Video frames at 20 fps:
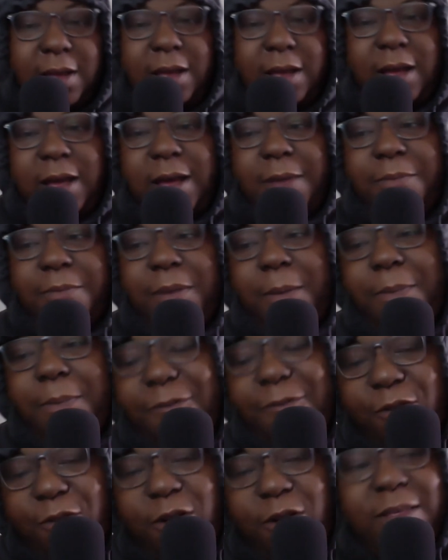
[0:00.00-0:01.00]
But
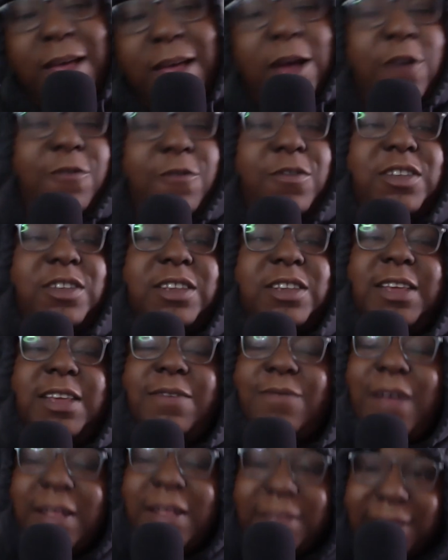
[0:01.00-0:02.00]
before that, obviously
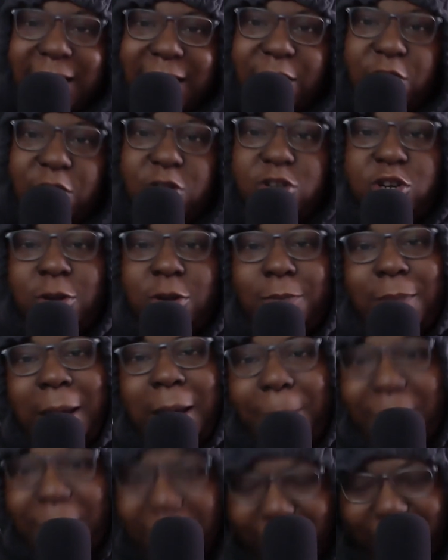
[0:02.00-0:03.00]
Van Dijk got chopped by
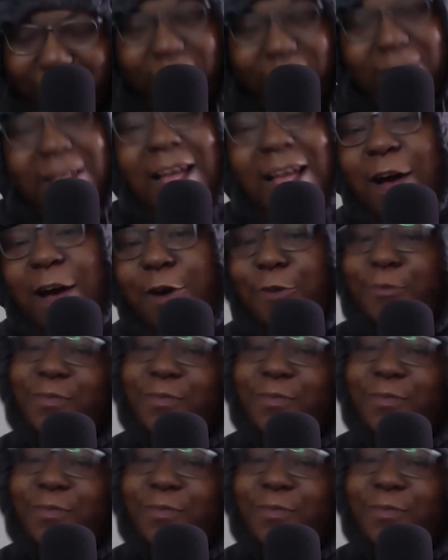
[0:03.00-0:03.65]
Pickford. Now,